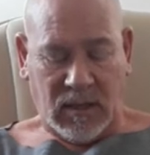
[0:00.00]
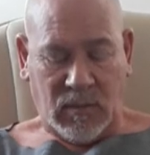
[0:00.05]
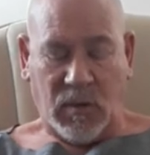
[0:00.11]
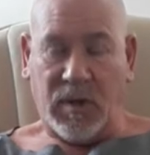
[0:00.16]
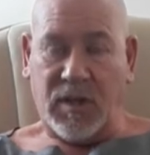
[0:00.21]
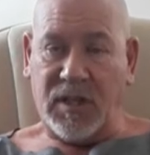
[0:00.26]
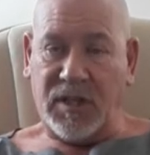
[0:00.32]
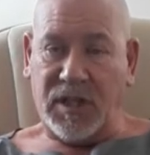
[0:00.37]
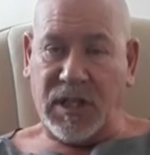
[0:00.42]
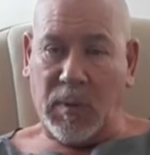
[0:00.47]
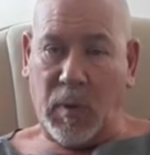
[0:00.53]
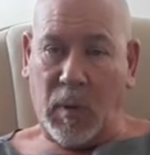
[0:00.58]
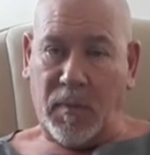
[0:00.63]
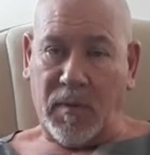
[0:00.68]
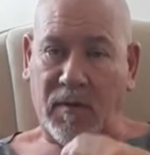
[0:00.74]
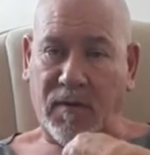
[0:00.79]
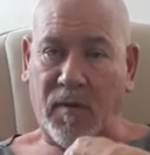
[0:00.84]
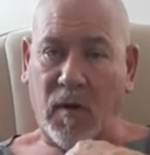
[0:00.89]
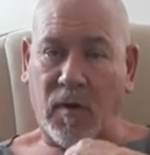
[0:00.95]
with a zip up
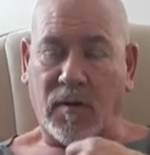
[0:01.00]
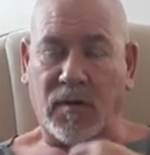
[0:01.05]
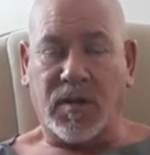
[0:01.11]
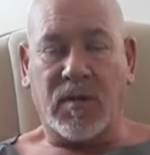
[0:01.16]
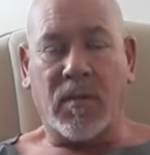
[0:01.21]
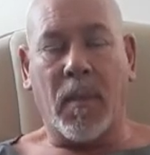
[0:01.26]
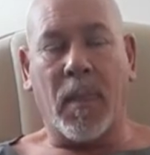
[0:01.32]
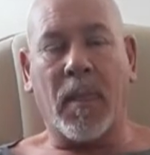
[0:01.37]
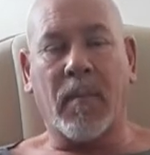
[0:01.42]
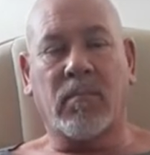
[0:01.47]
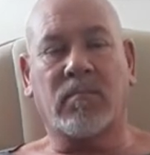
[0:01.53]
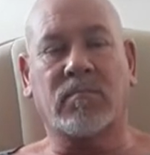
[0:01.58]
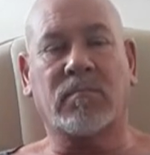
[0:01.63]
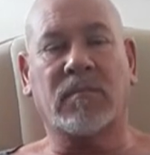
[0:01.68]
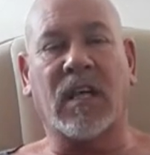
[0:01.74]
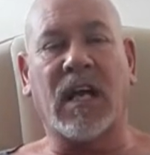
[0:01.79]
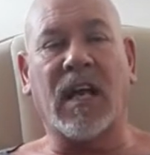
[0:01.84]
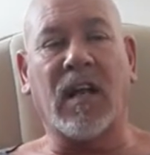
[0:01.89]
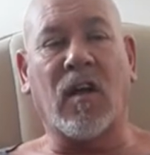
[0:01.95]
the front.
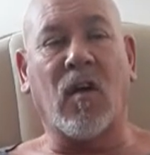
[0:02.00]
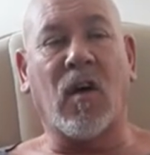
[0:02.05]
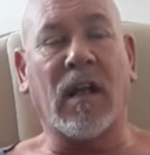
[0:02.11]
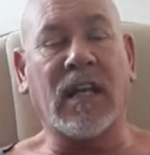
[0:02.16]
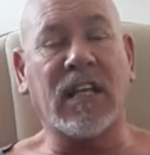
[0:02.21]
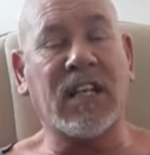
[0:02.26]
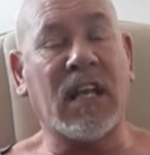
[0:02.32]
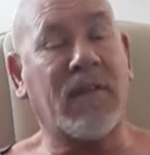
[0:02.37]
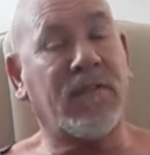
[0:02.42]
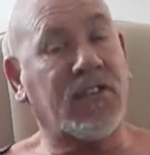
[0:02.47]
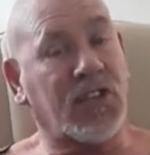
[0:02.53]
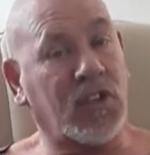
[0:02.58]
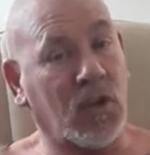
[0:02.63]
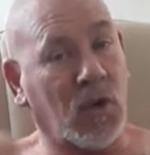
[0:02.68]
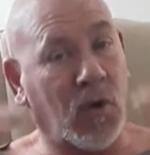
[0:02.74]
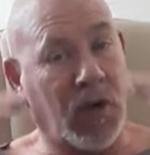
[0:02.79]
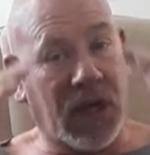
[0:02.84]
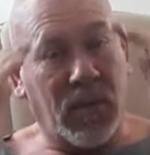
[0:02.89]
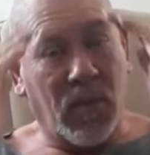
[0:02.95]
And I only ever
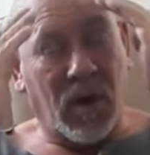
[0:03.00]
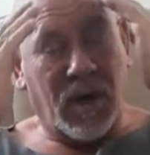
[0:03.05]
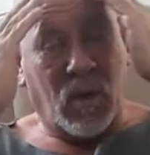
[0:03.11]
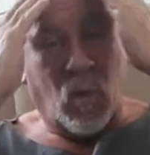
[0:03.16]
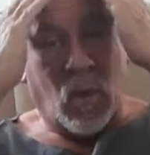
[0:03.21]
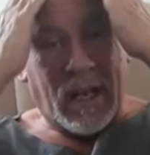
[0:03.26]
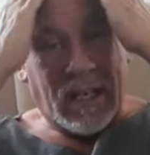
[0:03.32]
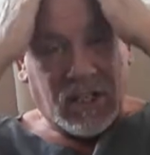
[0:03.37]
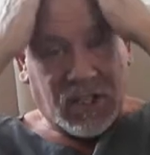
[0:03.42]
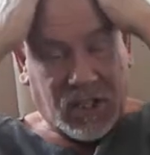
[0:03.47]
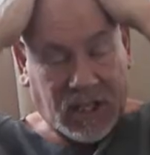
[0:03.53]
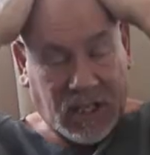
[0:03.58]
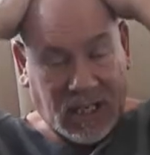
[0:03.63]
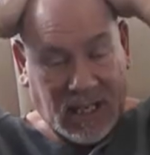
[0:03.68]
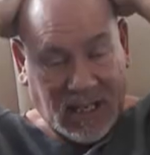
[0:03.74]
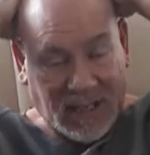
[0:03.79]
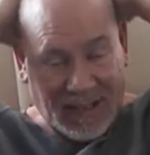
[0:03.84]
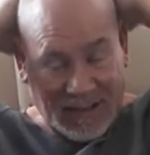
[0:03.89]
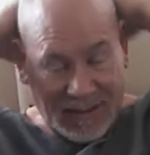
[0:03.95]
saw him on a
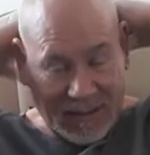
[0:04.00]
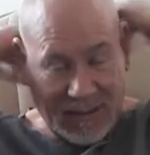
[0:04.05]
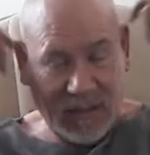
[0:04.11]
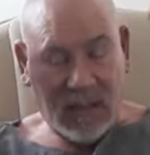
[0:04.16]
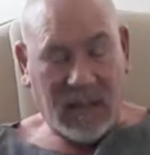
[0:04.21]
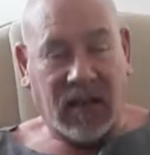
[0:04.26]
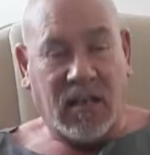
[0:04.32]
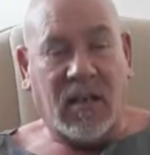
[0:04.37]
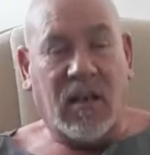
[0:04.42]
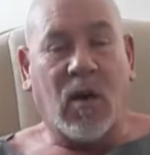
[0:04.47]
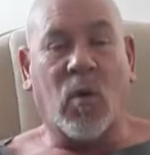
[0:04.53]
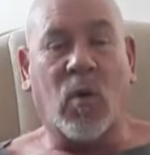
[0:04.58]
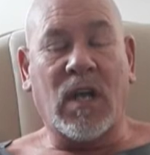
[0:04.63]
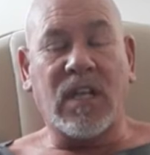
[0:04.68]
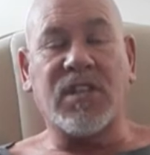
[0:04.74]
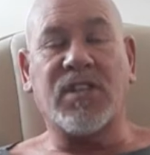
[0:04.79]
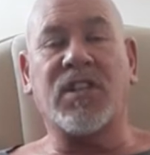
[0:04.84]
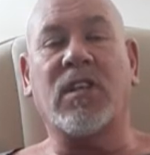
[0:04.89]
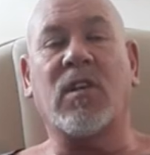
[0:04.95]
Wednesday
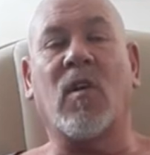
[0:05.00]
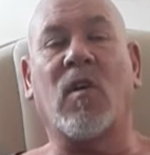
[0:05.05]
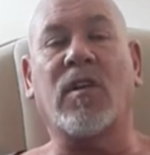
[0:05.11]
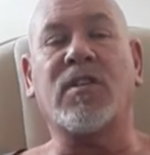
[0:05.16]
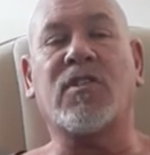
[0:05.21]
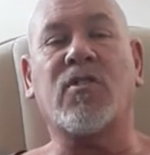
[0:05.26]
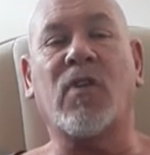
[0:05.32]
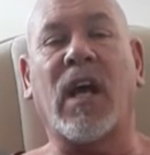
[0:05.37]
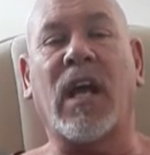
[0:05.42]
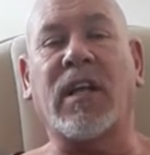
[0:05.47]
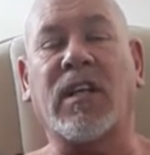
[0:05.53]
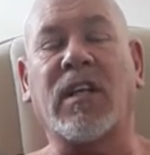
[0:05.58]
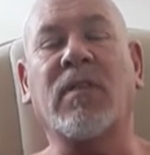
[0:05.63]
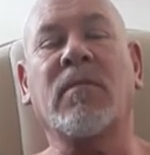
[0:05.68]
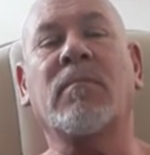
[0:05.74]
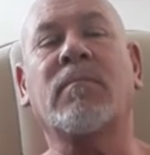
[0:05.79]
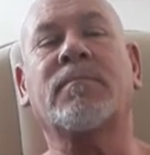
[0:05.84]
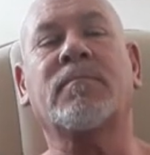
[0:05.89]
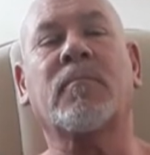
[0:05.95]
night training,
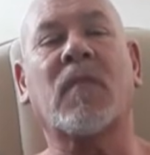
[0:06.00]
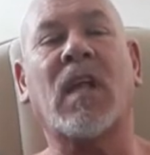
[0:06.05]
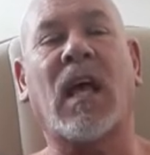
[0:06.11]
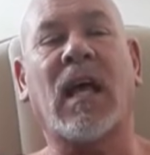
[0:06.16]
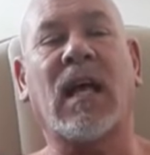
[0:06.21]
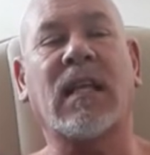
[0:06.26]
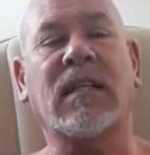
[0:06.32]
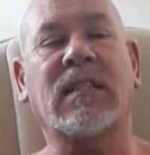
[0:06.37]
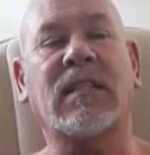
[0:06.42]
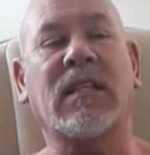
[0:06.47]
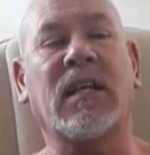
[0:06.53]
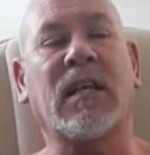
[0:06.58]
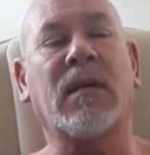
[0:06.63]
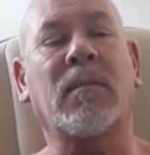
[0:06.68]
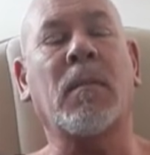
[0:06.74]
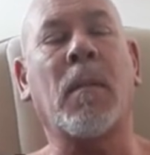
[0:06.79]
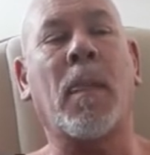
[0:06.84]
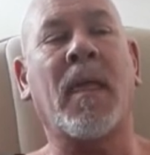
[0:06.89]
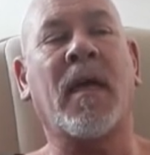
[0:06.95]
and
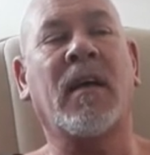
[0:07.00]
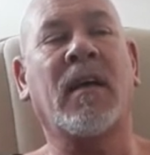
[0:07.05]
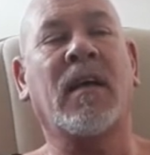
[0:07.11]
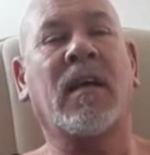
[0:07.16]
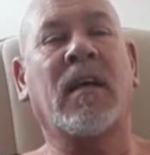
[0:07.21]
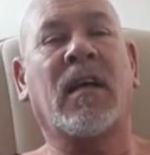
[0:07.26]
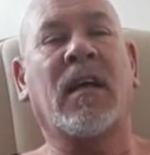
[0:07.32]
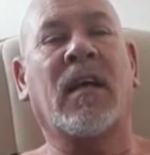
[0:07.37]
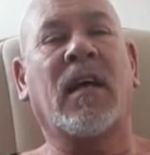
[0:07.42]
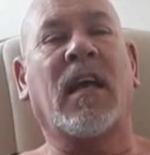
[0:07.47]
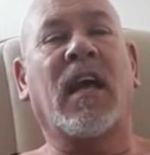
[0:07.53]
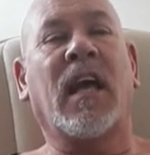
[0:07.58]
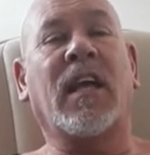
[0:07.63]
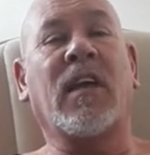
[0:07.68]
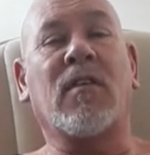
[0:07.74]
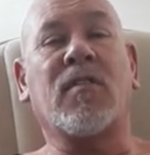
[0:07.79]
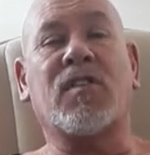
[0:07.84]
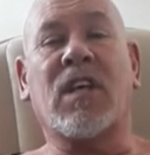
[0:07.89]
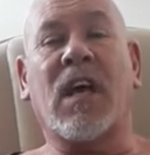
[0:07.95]
he
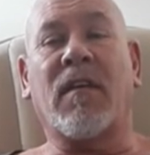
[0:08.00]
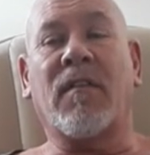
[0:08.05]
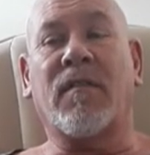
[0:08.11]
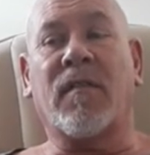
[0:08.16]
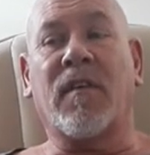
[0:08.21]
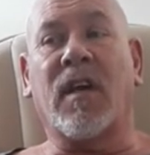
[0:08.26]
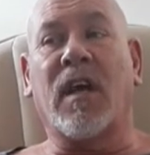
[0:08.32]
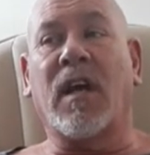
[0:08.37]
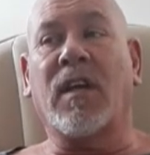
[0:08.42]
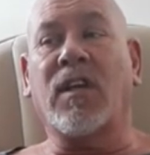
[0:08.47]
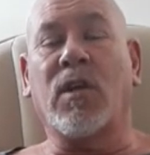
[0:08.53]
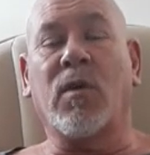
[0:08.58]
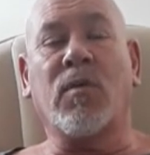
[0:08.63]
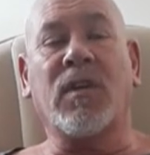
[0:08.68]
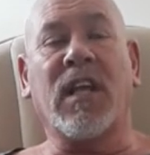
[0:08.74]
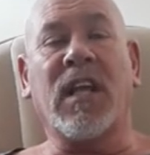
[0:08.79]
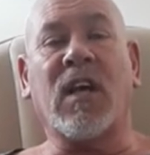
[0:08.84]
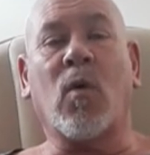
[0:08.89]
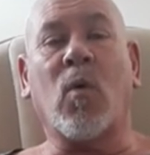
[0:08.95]
used to have a
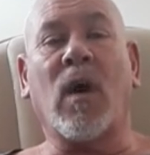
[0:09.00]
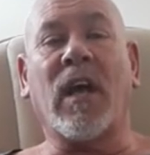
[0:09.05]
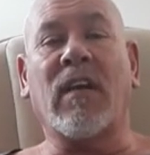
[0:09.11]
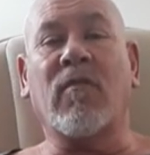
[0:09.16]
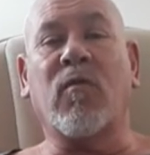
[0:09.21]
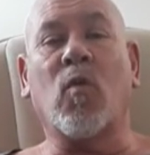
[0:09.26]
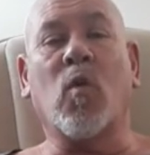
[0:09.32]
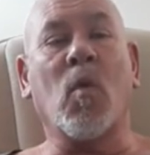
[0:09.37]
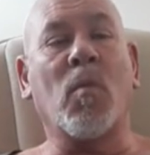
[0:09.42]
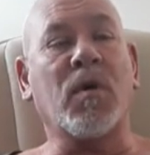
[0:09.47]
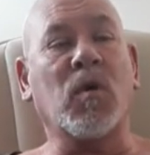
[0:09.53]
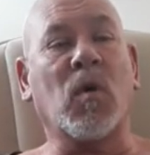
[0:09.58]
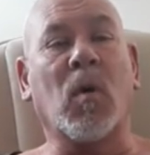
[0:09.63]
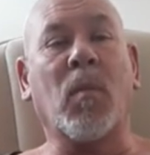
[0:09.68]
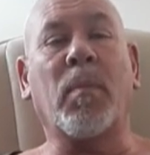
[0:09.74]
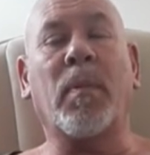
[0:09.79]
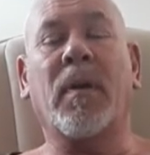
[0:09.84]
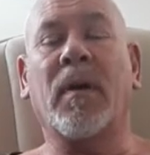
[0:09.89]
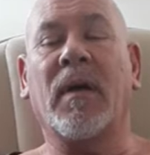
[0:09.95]
unique way of warming
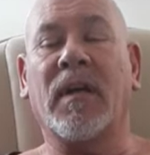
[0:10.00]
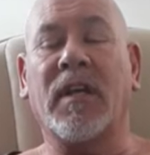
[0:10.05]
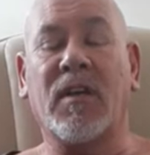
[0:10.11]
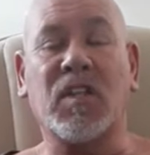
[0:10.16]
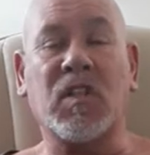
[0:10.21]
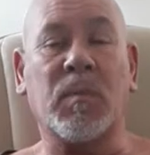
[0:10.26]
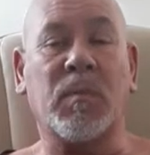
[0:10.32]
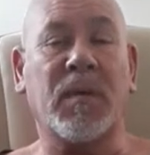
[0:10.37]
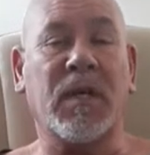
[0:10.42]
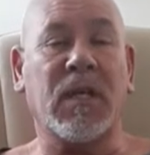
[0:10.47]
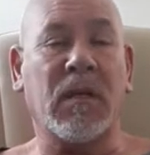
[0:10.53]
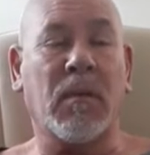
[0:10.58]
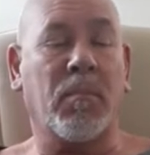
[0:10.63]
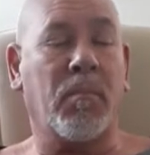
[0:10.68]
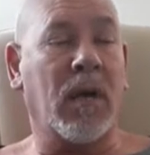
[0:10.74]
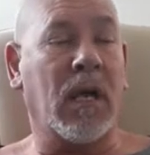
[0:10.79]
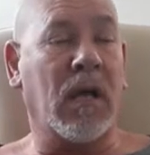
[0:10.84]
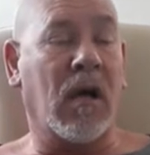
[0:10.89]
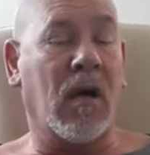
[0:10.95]
up. He used to be, I
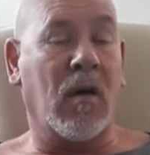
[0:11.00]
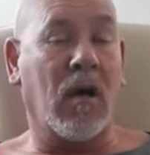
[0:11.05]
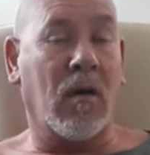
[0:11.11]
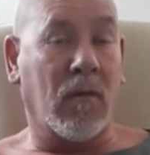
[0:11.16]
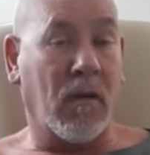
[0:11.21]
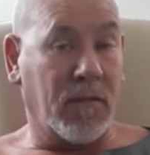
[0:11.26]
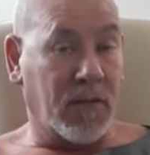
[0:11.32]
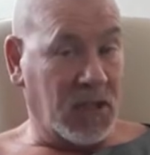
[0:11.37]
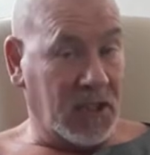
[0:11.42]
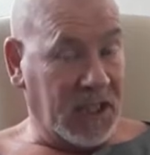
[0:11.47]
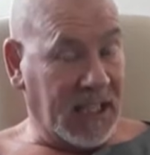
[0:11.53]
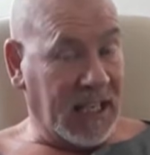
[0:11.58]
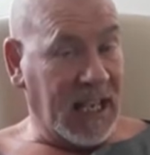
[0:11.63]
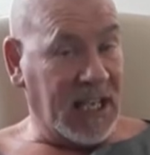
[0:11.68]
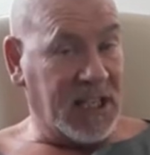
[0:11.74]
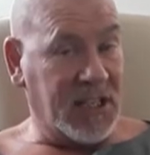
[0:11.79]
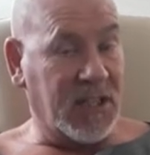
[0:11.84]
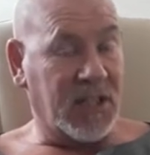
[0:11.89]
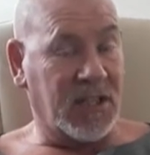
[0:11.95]
obviously
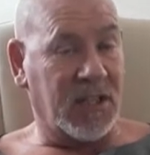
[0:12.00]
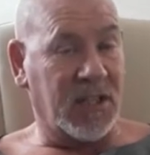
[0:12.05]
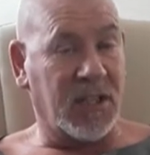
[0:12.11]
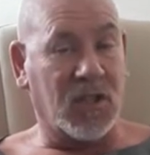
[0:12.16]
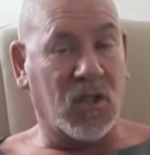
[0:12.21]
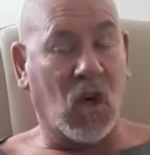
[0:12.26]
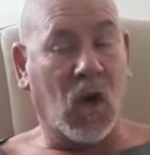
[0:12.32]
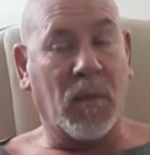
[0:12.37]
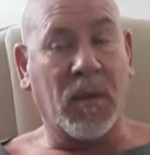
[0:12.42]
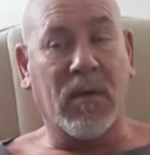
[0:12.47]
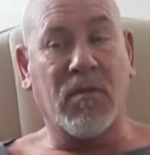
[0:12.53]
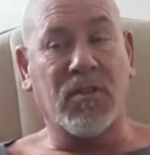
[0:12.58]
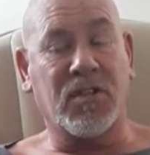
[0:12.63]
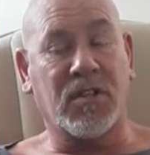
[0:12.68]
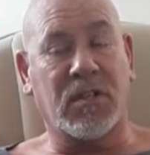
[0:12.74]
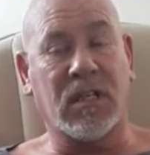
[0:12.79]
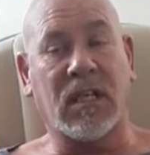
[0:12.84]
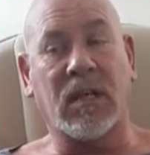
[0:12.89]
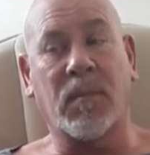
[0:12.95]
guessed this at the time, he was
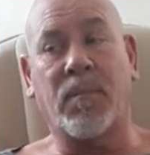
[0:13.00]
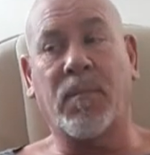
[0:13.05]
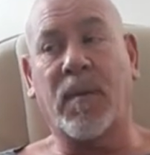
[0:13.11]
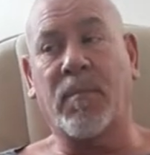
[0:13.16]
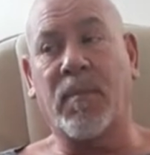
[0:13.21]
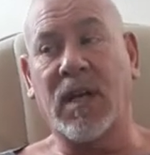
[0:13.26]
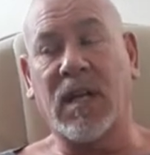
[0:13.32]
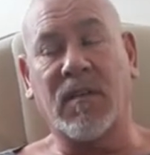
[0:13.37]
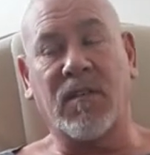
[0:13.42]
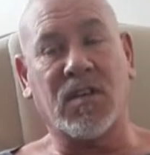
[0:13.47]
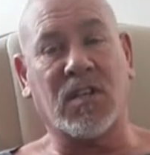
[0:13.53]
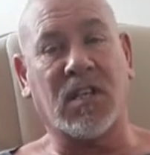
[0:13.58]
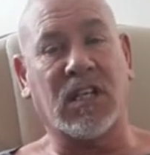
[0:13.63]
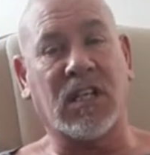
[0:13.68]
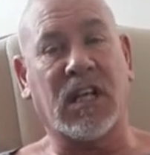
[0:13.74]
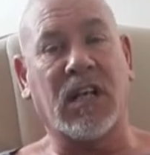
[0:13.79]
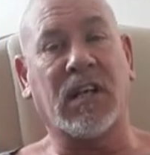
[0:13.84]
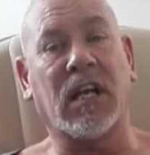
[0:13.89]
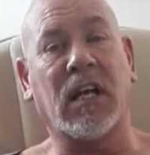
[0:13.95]

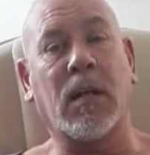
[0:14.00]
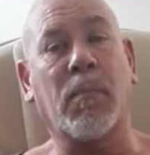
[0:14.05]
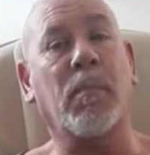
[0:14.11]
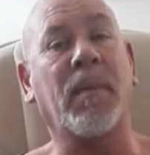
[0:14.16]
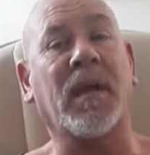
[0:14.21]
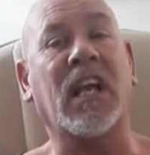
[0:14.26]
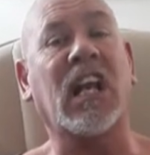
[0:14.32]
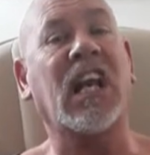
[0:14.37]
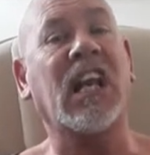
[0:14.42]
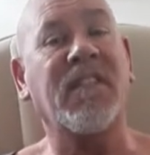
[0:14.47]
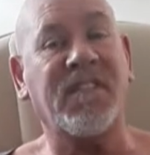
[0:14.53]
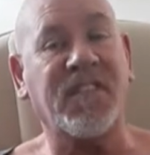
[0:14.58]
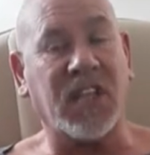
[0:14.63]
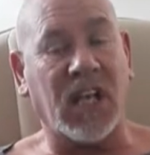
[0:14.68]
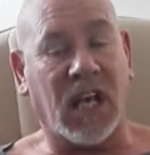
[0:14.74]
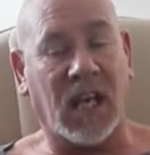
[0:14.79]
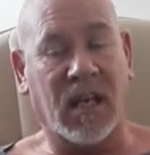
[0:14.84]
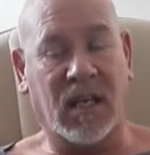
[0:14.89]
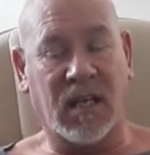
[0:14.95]
previously an Olympic
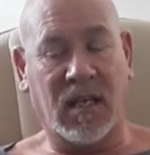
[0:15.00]
lifter,